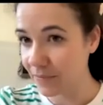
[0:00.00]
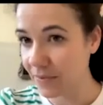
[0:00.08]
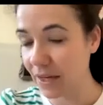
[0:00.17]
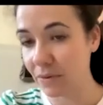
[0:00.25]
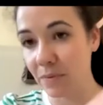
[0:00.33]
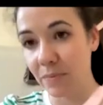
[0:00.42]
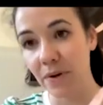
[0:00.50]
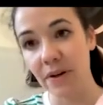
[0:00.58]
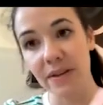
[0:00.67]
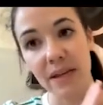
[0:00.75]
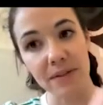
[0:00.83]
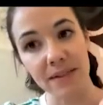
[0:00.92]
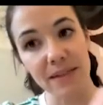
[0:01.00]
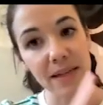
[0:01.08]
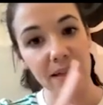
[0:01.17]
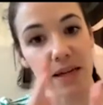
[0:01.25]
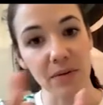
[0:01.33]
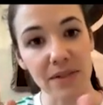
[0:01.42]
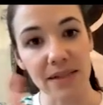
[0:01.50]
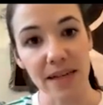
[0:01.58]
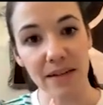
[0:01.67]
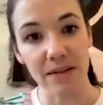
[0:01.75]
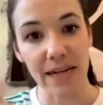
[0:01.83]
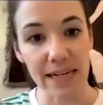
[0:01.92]
They would
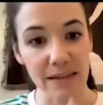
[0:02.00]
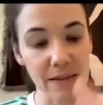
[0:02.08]
segregate